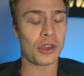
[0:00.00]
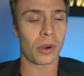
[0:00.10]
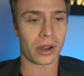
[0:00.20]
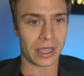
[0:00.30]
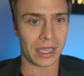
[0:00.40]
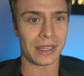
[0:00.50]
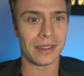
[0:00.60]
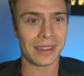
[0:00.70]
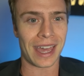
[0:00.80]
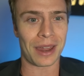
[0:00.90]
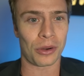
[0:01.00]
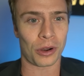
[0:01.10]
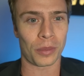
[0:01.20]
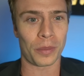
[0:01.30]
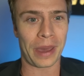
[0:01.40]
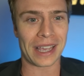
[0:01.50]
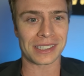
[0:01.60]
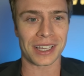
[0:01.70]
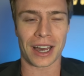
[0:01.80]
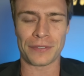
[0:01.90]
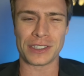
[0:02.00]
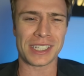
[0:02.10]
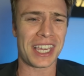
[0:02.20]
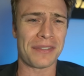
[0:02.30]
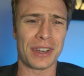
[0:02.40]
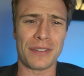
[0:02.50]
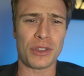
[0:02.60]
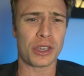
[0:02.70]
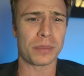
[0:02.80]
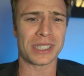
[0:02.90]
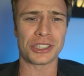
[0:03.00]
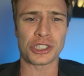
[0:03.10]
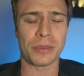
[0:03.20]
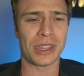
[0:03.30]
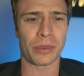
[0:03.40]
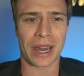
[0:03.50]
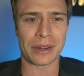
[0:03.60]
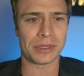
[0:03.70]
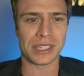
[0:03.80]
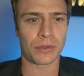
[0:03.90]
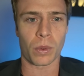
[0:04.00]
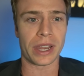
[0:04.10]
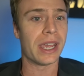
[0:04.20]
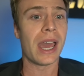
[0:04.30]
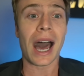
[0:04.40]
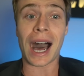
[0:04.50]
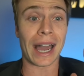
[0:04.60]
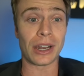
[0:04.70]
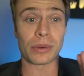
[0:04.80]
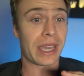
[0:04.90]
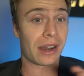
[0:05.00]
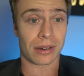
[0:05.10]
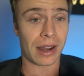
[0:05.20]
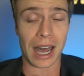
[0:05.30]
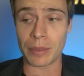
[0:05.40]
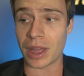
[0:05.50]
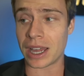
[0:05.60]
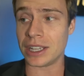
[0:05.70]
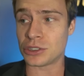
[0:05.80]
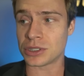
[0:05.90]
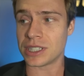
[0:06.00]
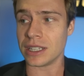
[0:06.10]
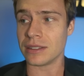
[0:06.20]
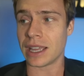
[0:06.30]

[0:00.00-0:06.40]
you are in that horrible passing offense, even if you could potentially be the wide receiver one, I don't care. I'm not interested.